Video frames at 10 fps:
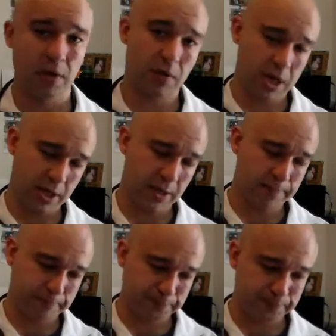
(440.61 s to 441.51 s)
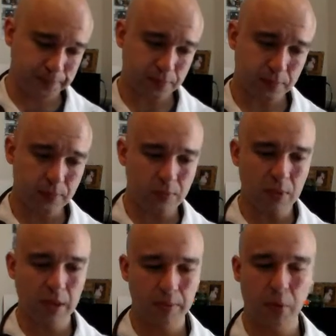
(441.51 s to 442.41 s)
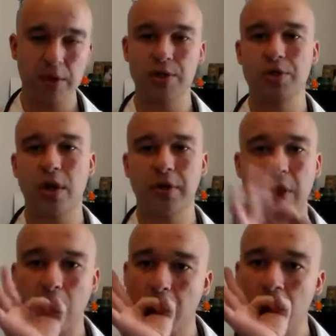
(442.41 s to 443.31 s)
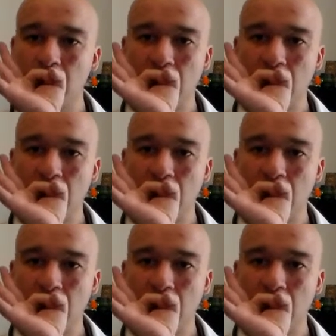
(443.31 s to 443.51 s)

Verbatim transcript: grind it up and put it in a straw and they go